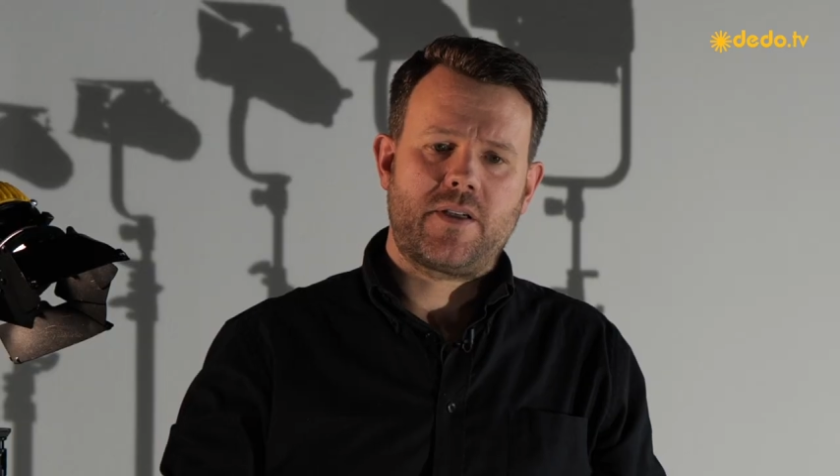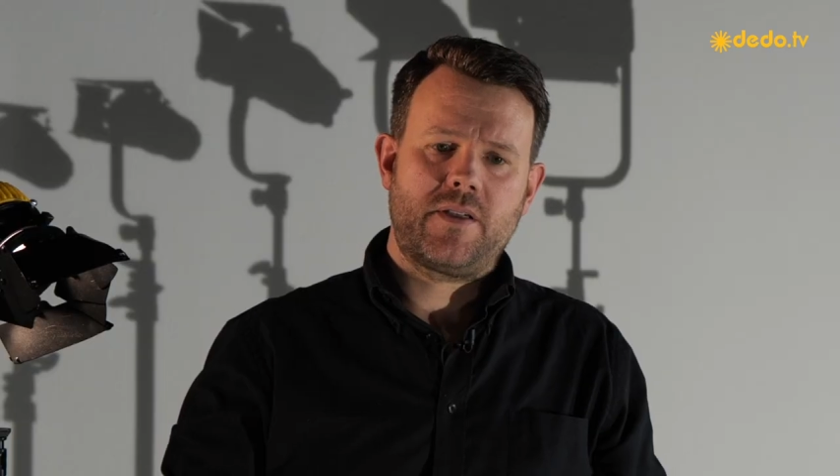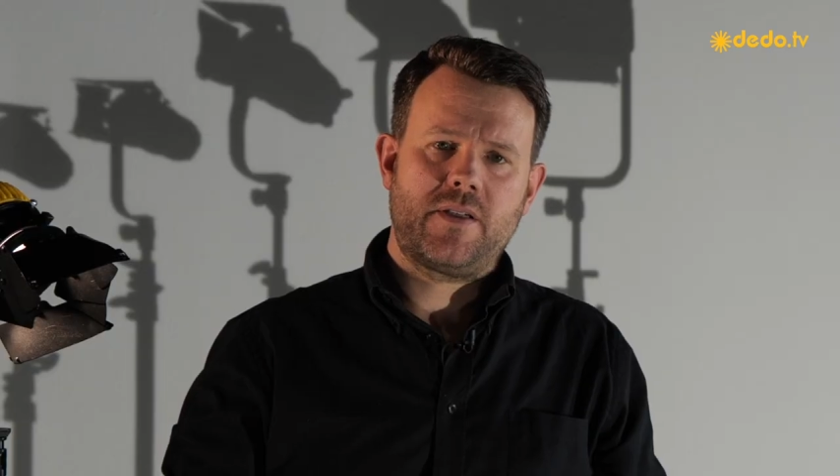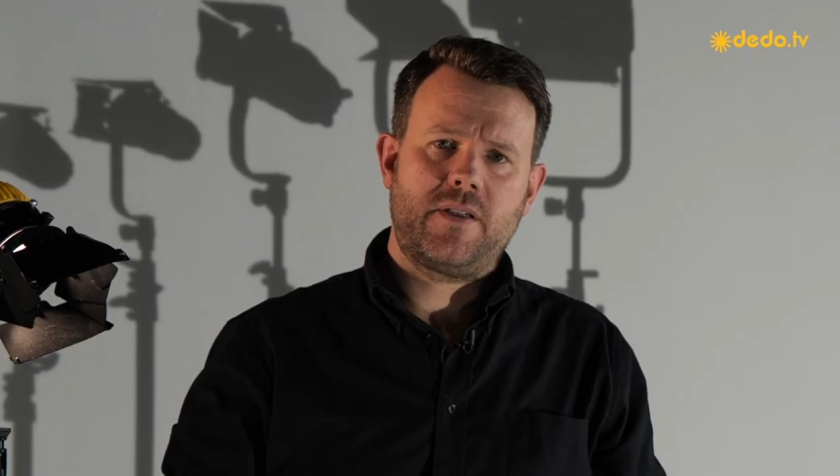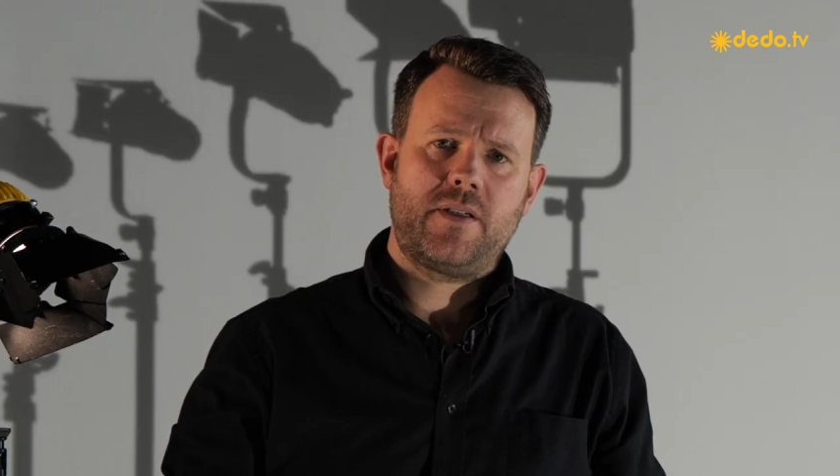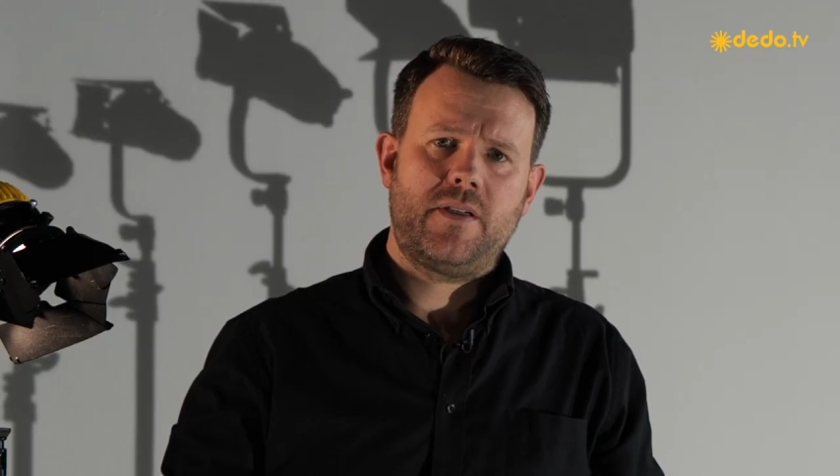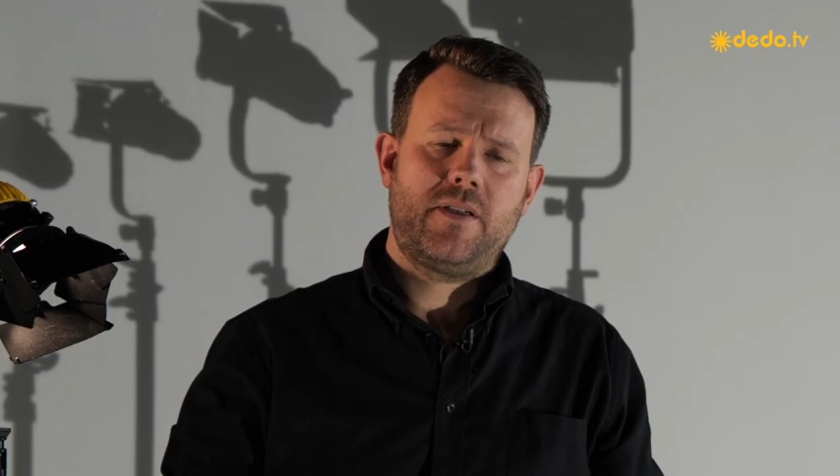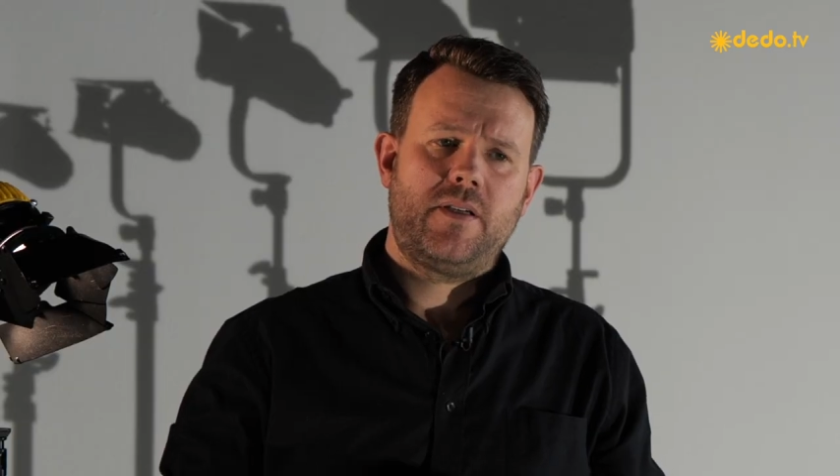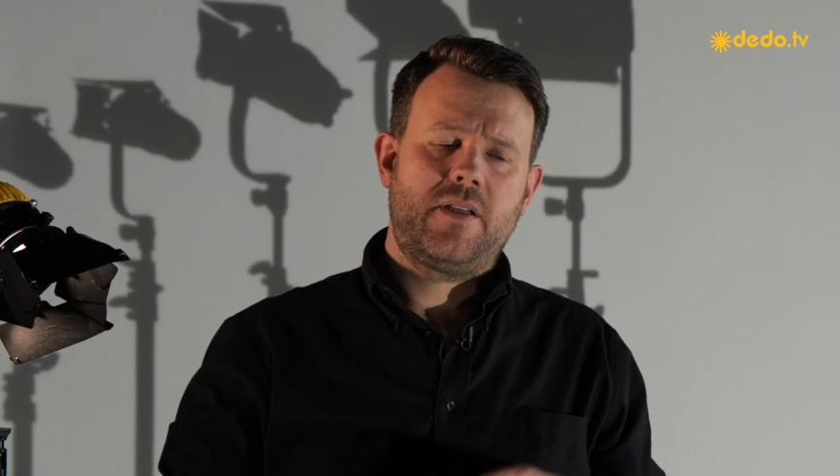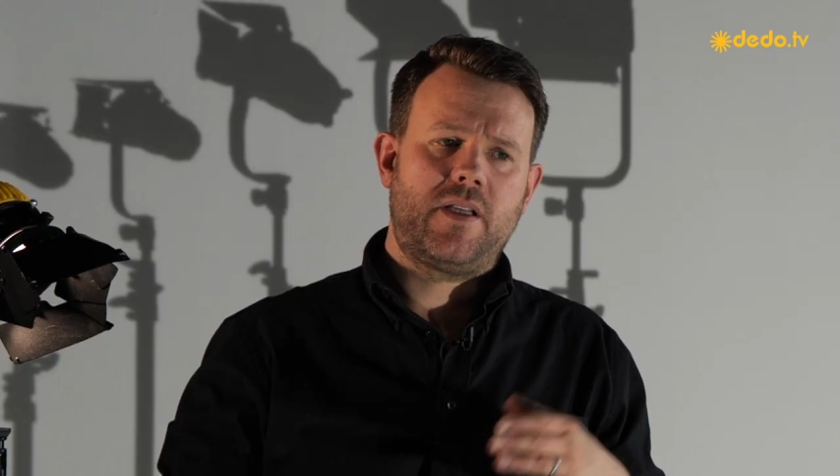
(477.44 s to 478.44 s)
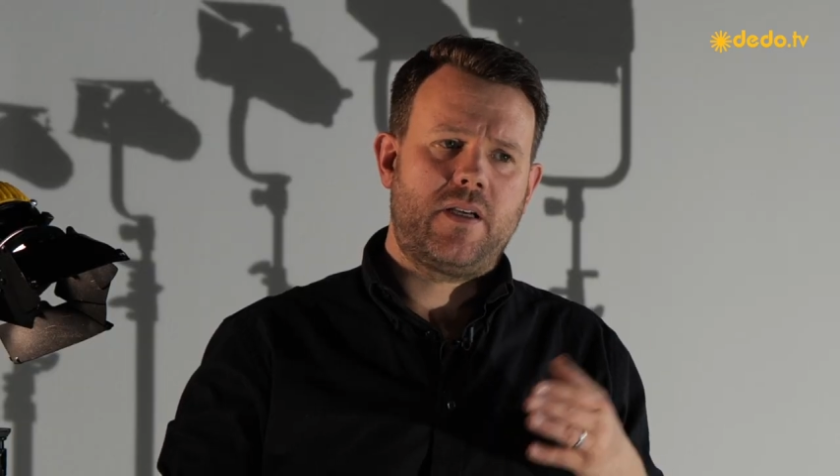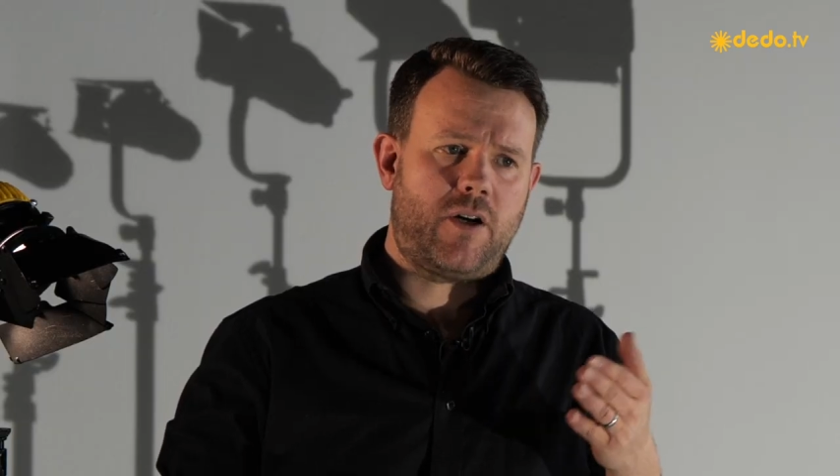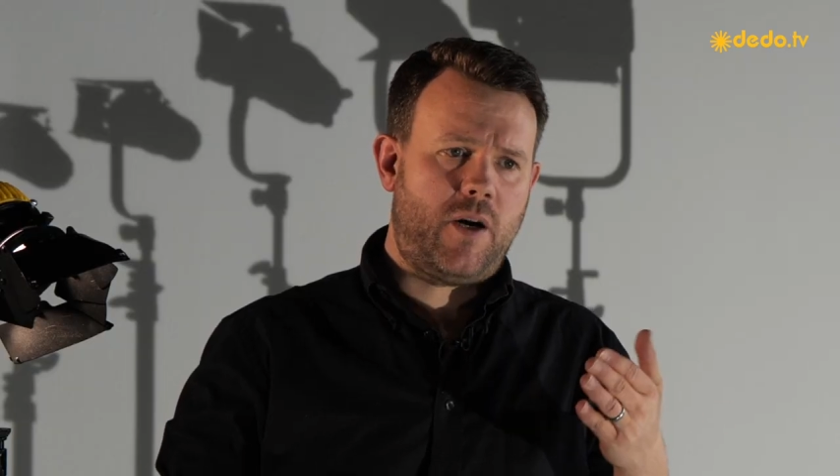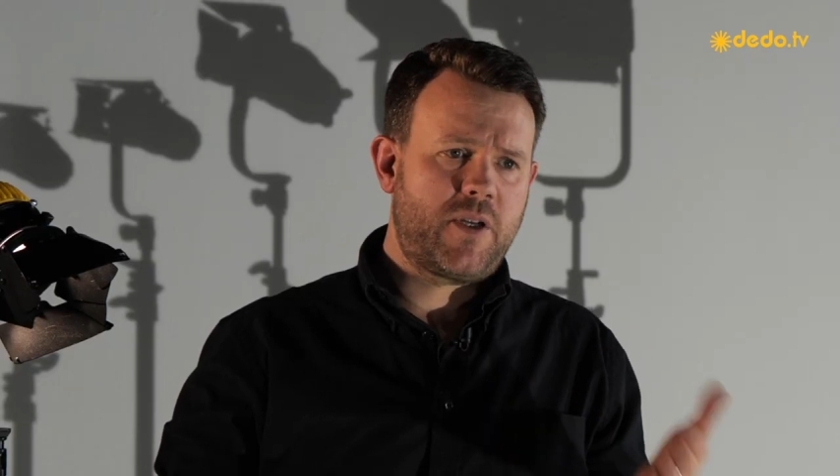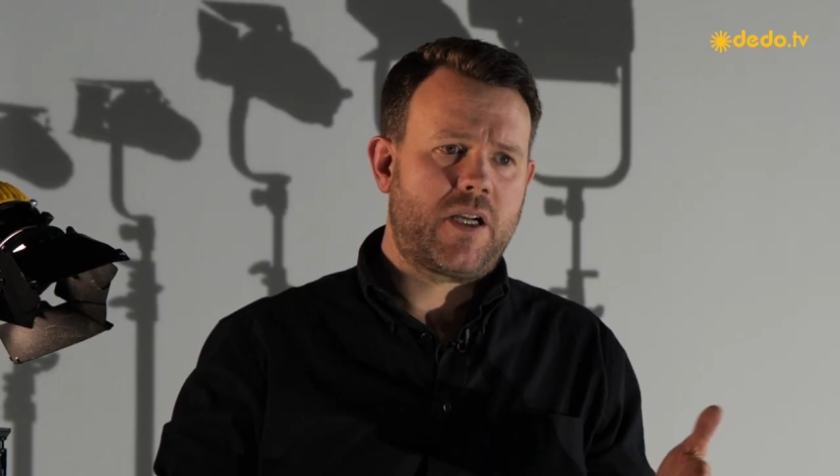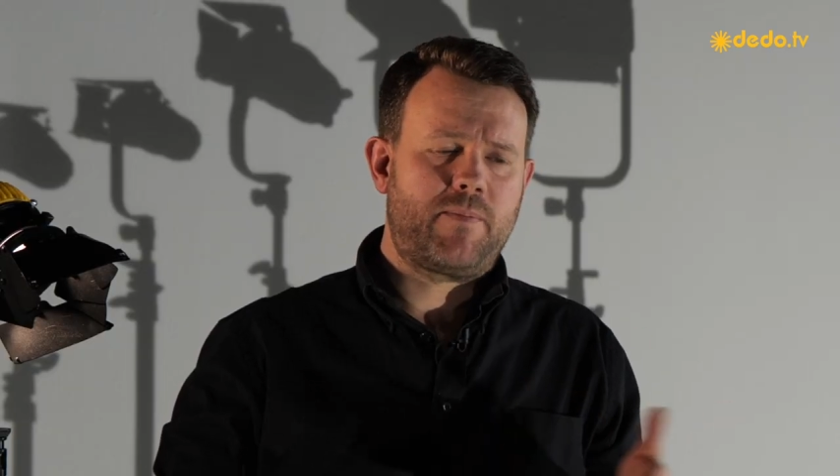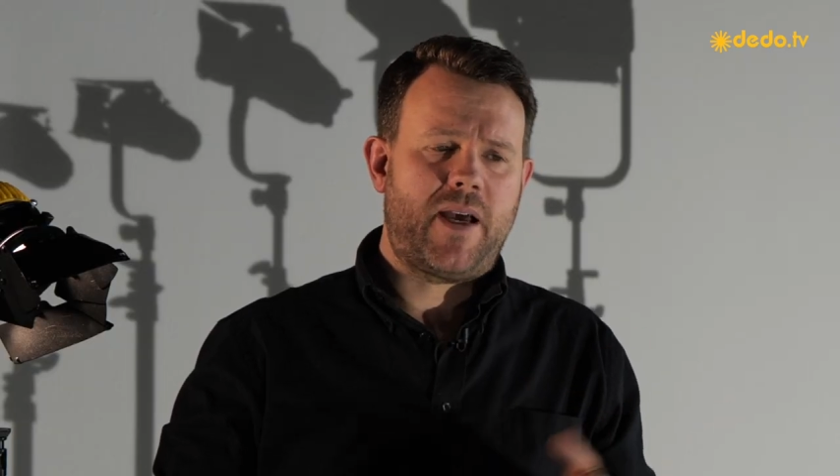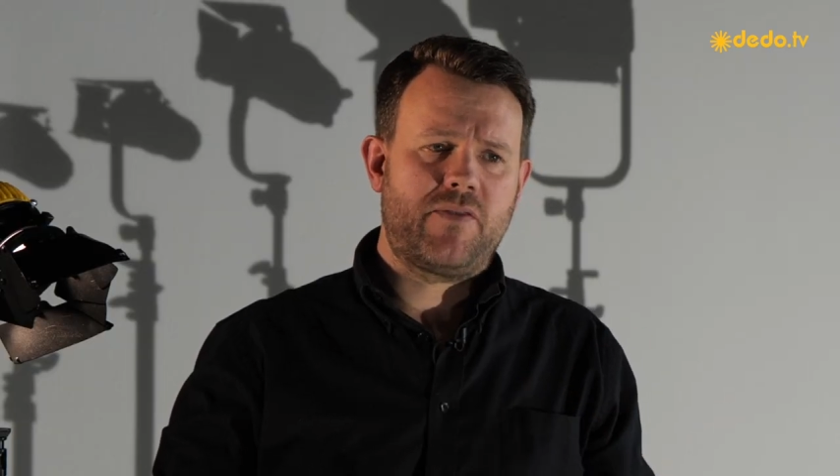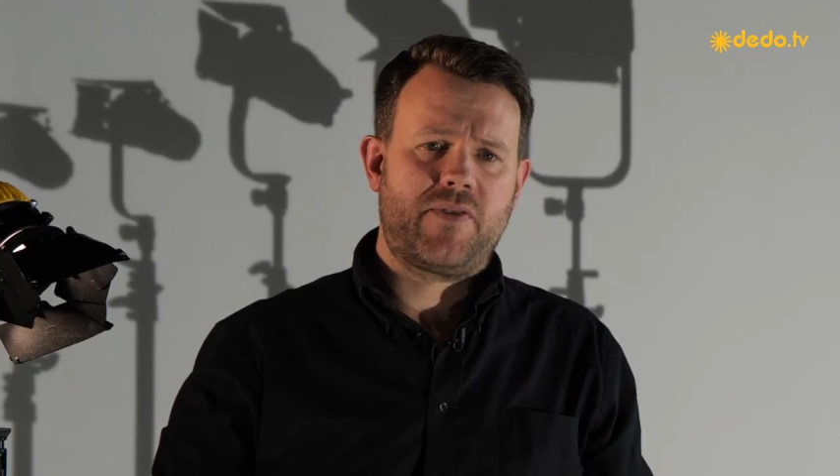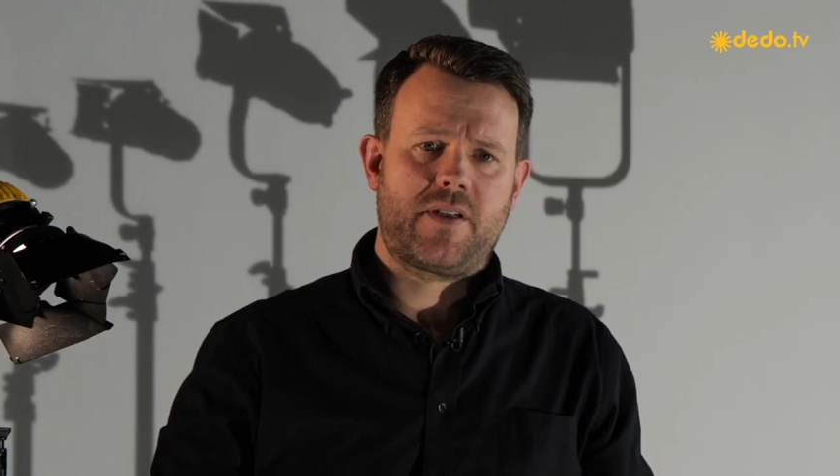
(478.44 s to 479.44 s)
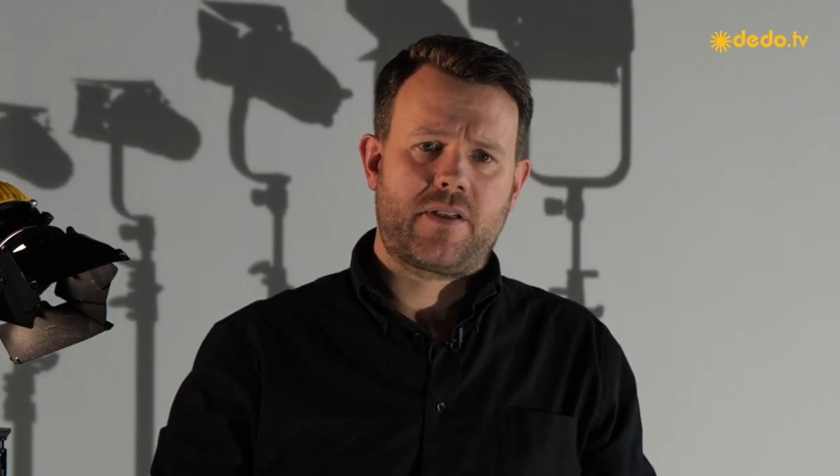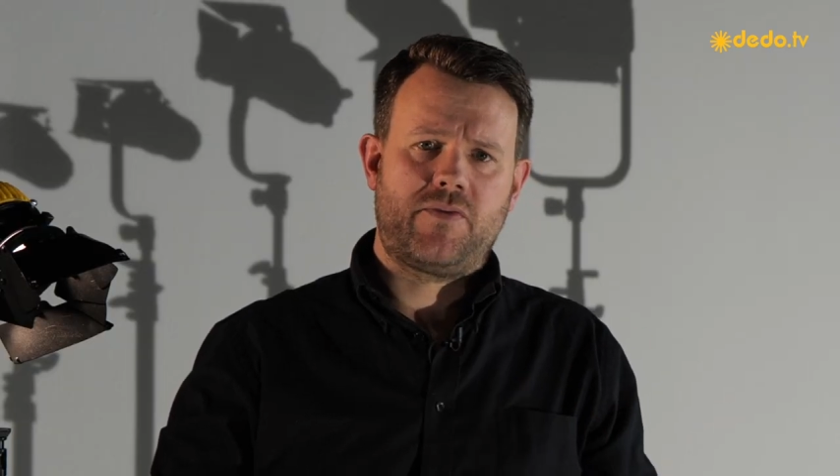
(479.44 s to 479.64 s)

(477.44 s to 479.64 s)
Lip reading: on the optical benefits